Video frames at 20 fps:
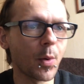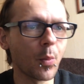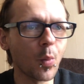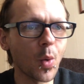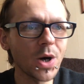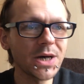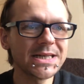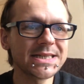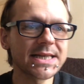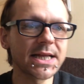
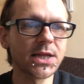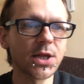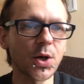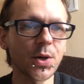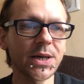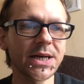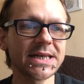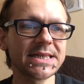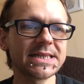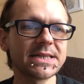what is the
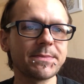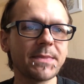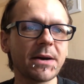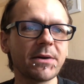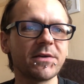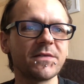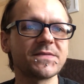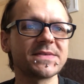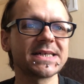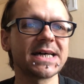longest
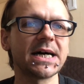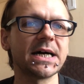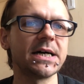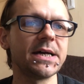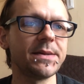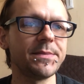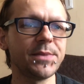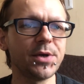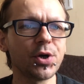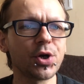amount of
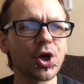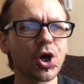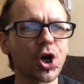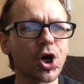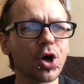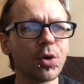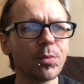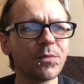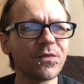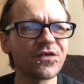time you can
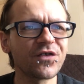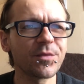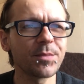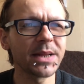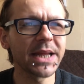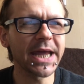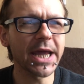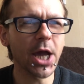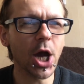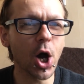
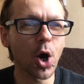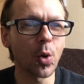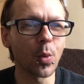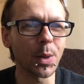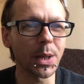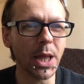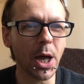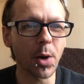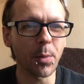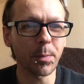comfortably go
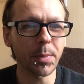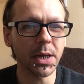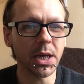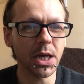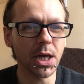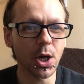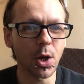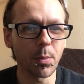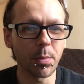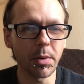without
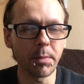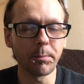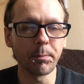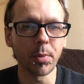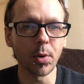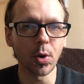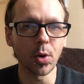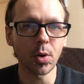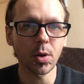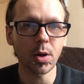picking up a
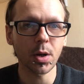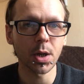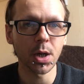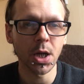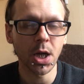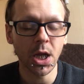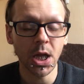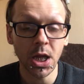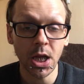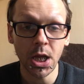book?
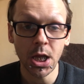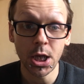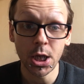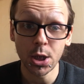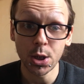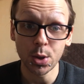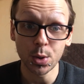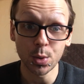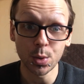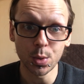
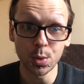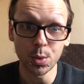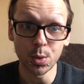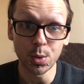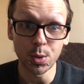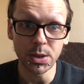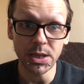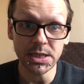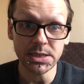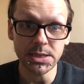
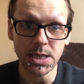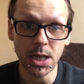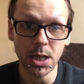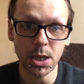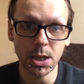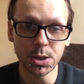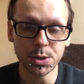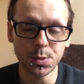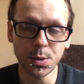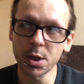Ooh, that's a
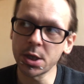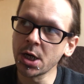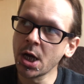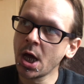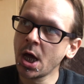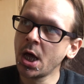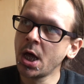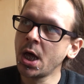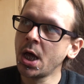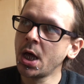hard one.
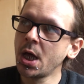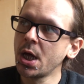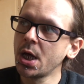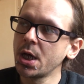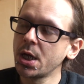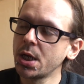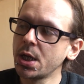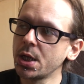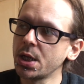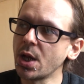
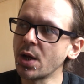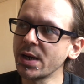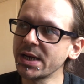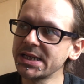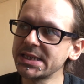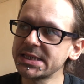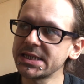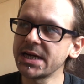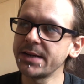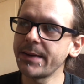
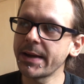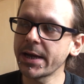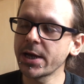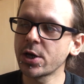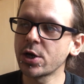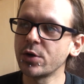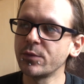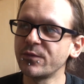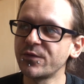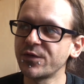Longest time I can
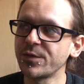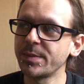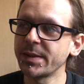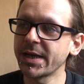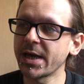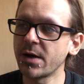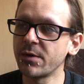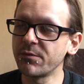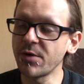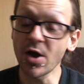comfortably
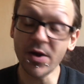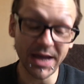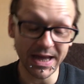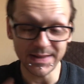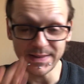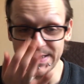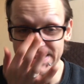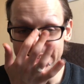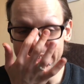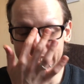go. Okay,
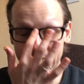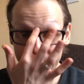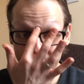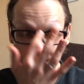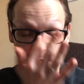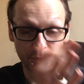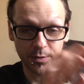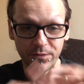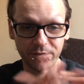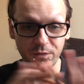let's take
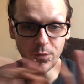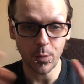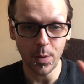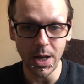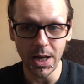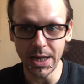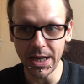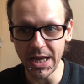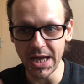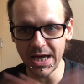out of the
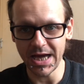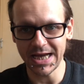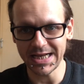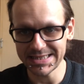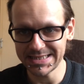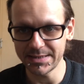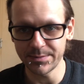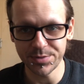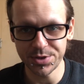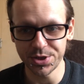way
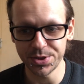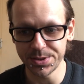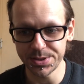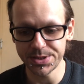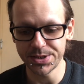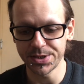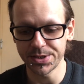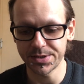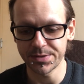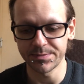exceptional
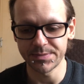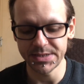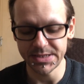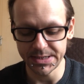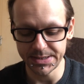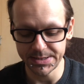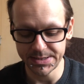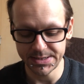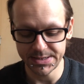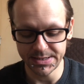
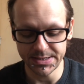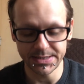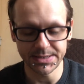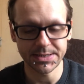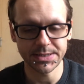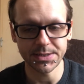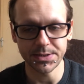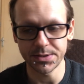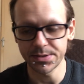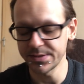
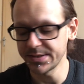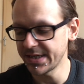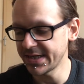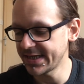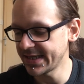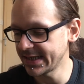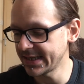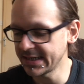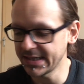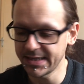circumstances or
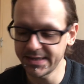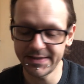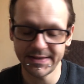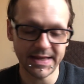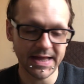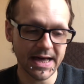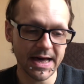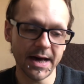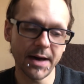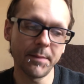anything like
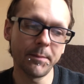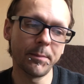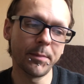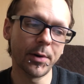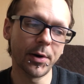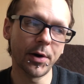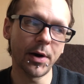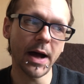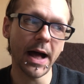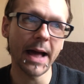that. But